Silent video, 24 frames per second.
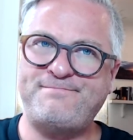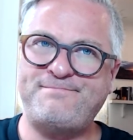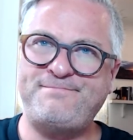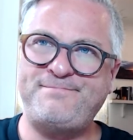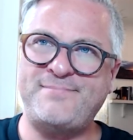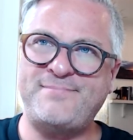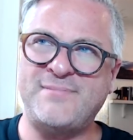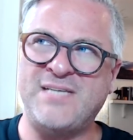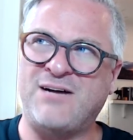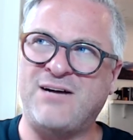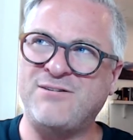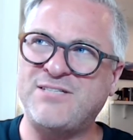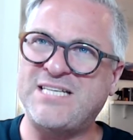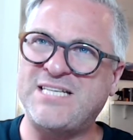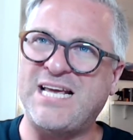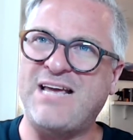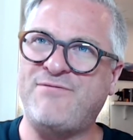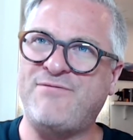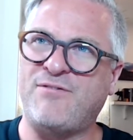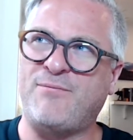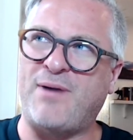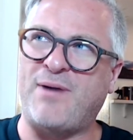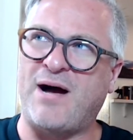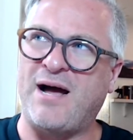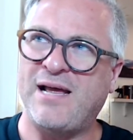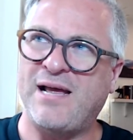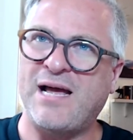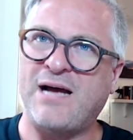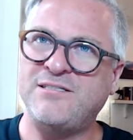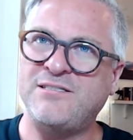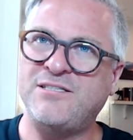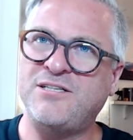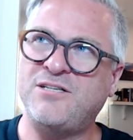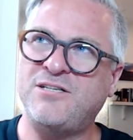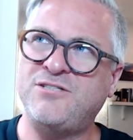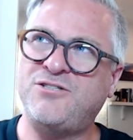How safe am I?
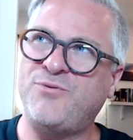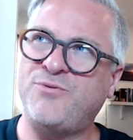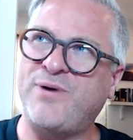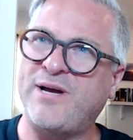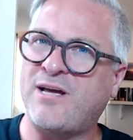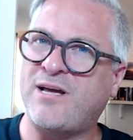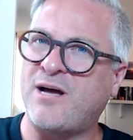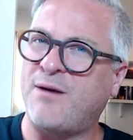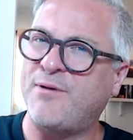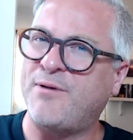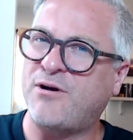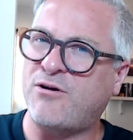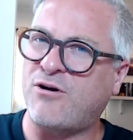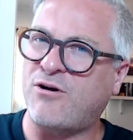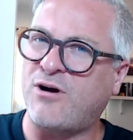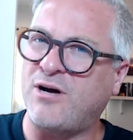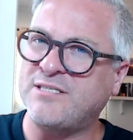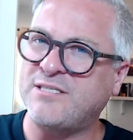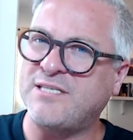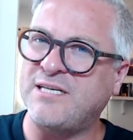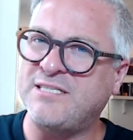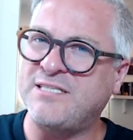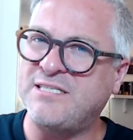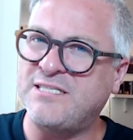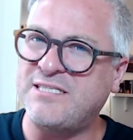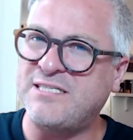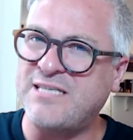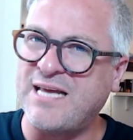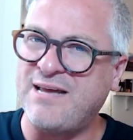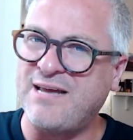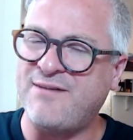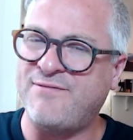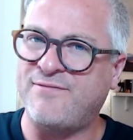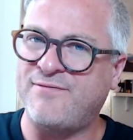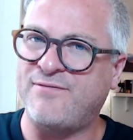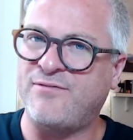Do I come across as
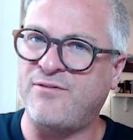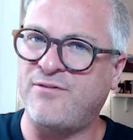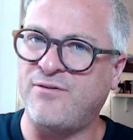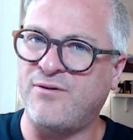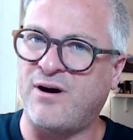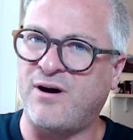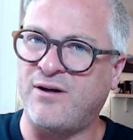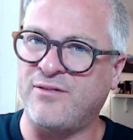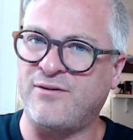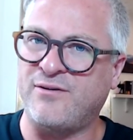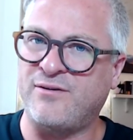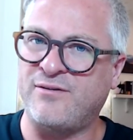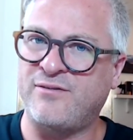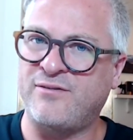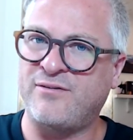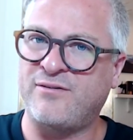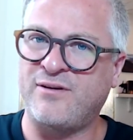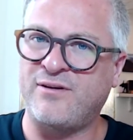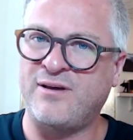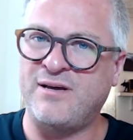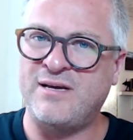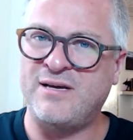safe to others?